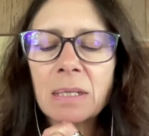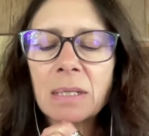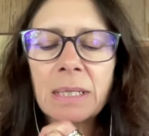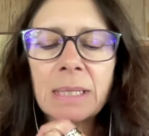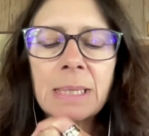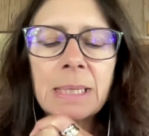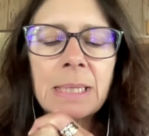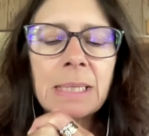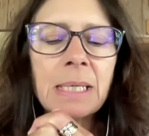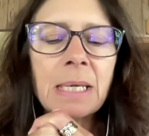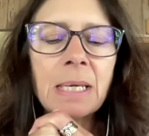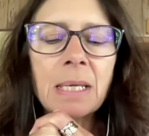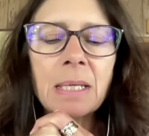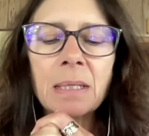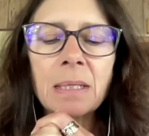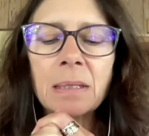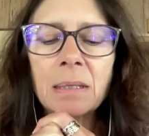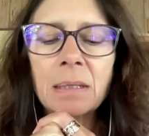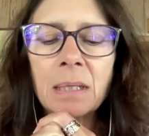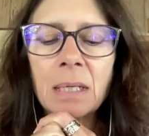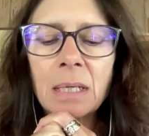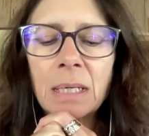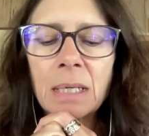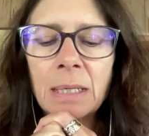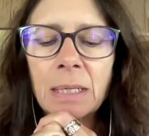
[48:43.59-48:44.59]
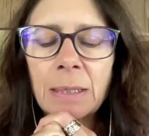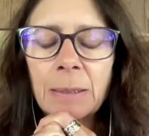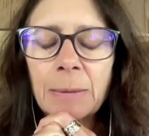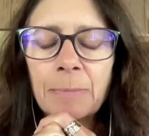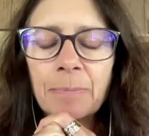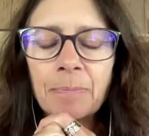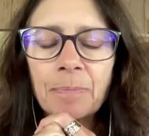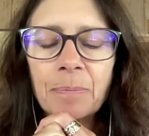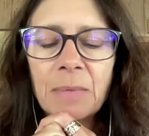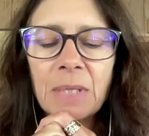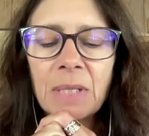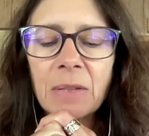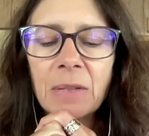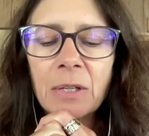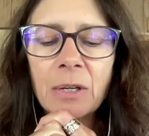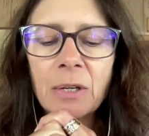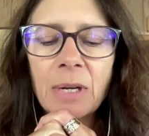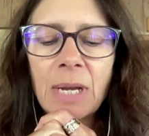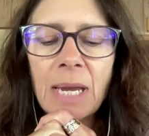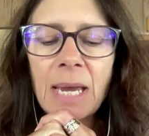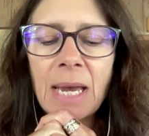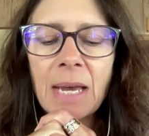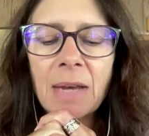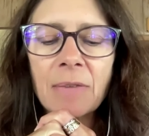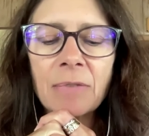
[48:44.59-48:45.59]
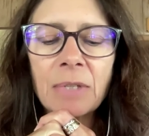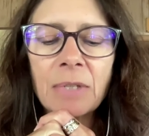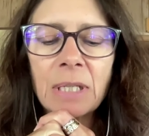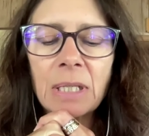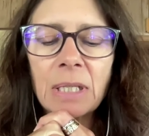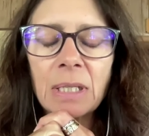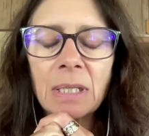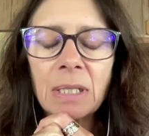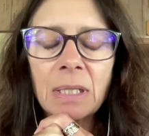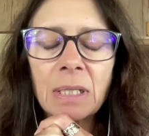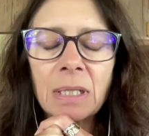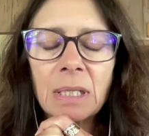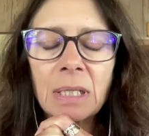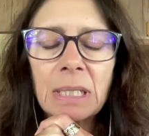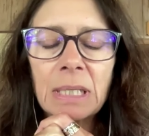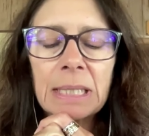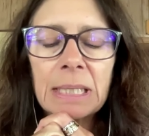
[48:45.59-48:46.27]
let's say they're having